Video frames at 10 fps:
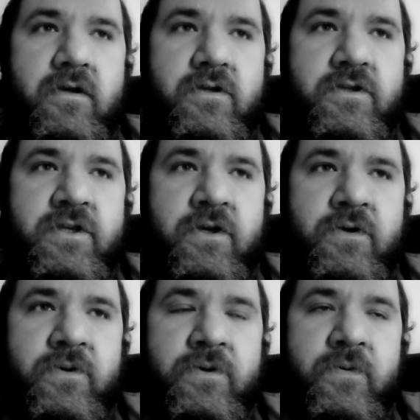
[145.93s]

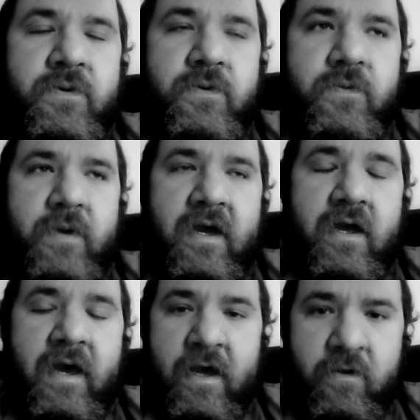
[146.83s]
So,
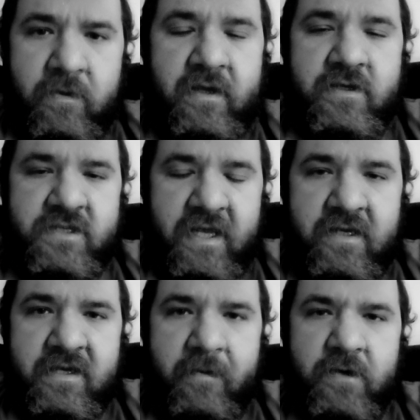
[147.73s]
how,
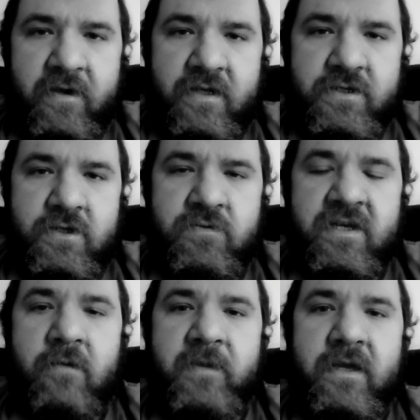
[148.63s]
Senate Democrats, you
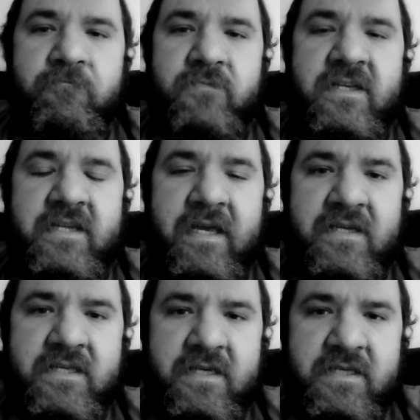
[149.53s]
tell me, the
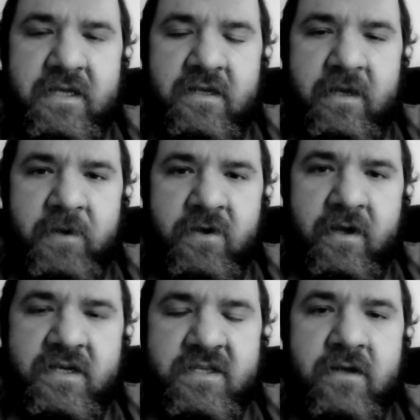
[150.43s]
DSCC, the
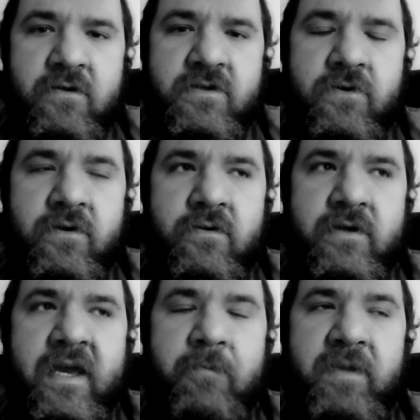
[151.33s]
Democratic Senatorial
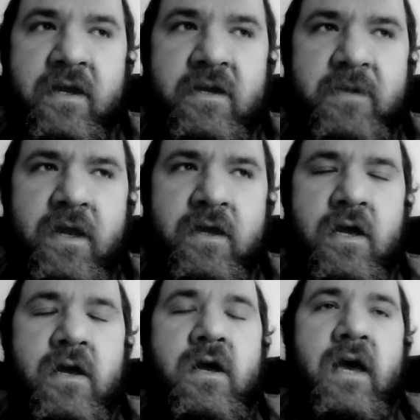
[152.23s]
Campaign Committee,
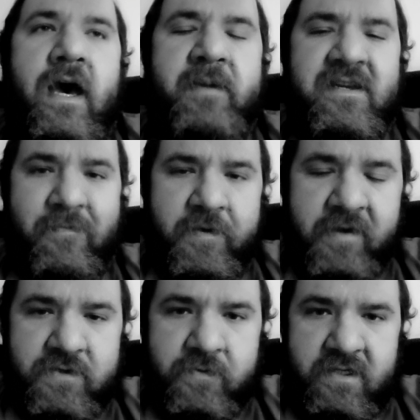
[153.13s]
how many
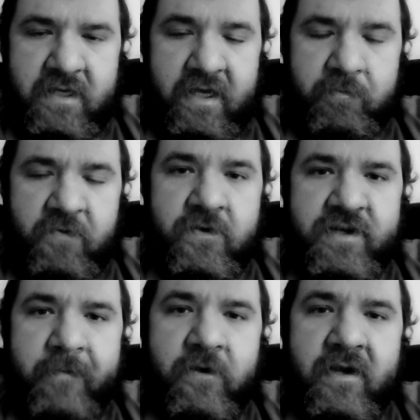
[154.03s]
Democrats will it take before
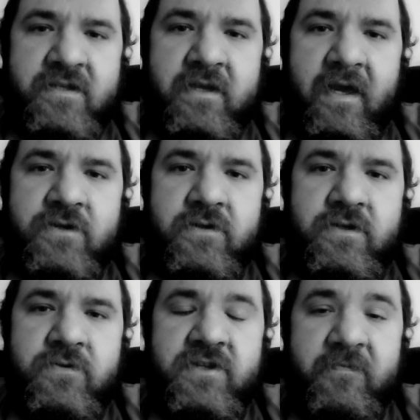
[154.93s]
Democrats actually
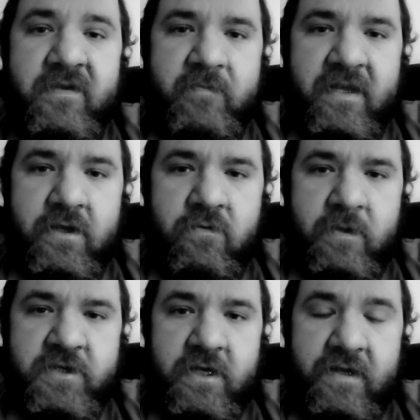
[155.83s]
do something about the
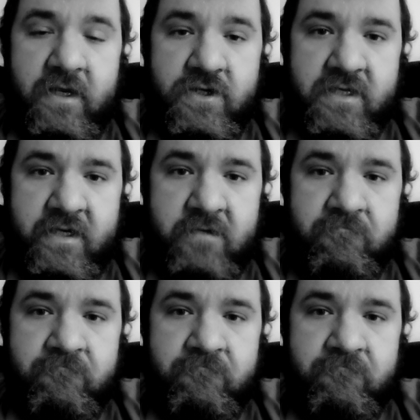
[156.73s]
corruption on their side?